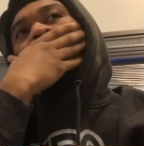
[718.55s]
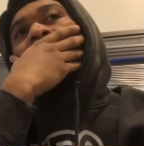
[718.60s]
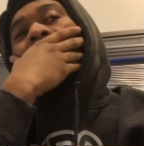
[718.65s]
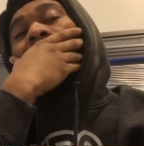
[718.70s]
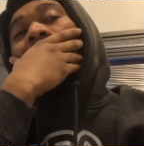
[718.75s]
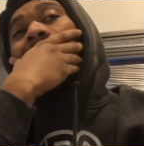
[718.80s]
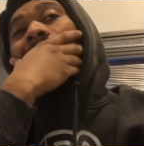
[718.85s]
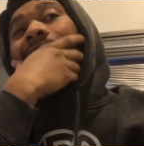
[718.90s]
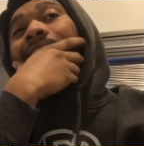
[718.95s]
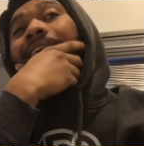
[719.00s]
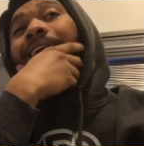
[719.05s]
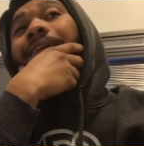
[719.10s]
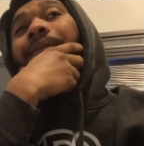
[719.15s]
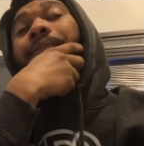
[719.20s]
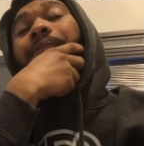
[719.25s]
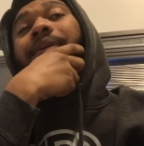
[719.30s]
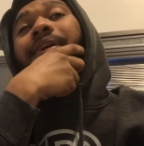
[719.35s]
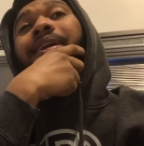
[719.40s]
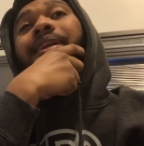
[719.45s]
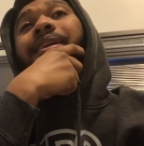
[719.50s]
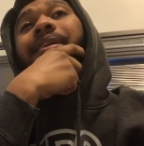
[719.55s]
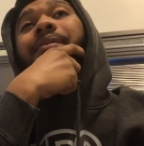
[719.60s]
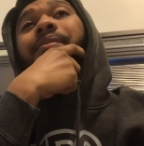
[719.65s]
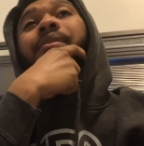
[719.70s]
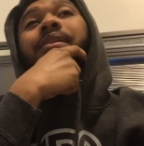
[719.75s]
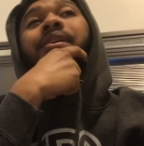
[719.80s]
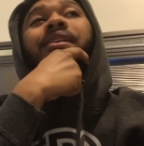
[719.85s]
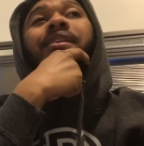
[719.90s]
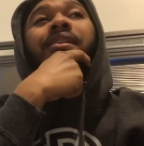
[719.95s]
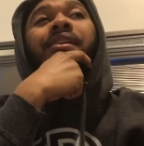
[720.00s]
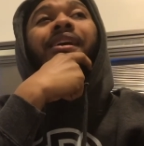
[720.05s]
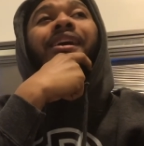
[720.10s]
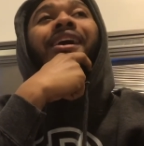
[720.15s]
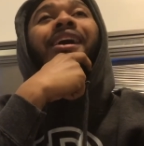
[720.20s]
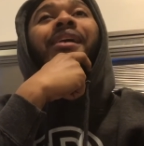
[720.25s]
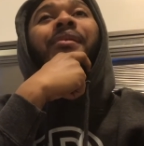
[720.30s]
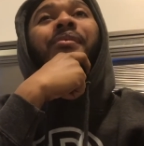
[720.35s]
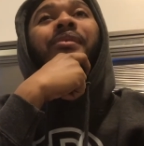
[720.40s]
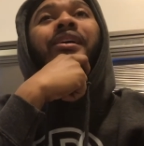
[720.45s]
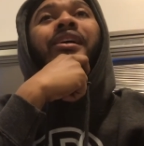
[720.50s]
I'm developing, but
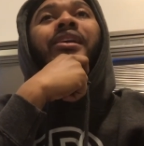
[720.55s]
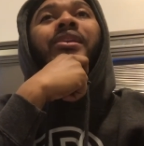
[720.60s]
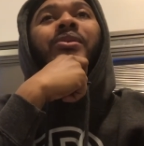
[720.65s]
I'm gonna get